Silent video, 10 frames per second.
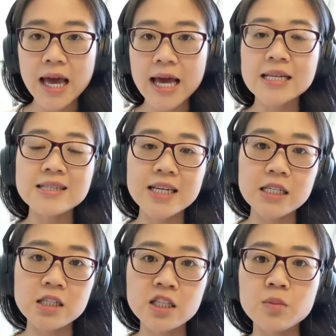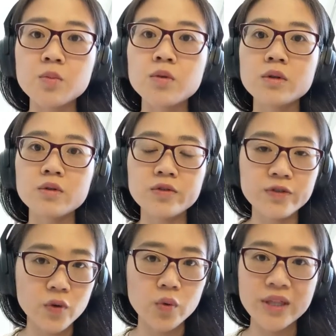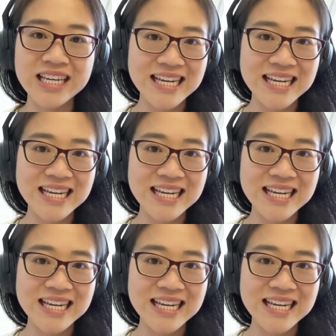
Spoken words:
as a symbol for the